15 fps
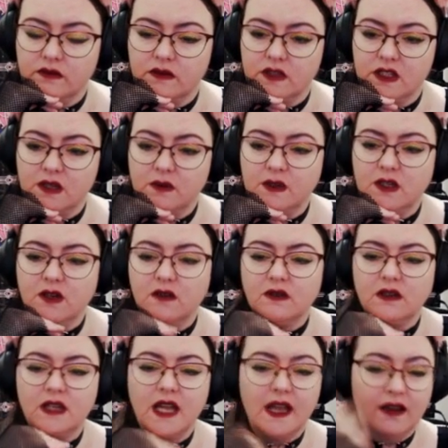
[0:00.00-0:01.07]
So we don't
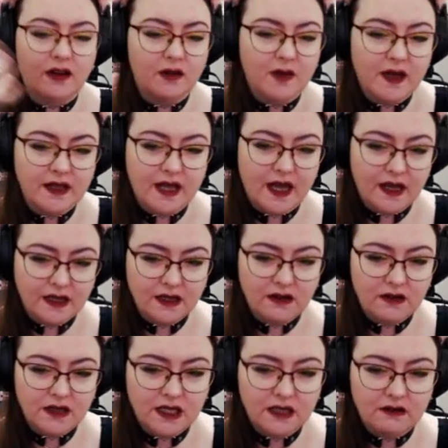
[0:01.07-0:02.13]
care about the
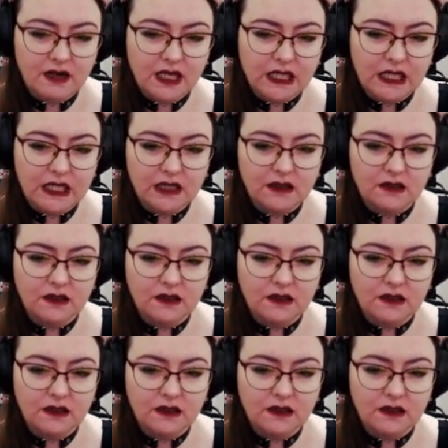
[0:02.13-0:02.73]
accuracy rating.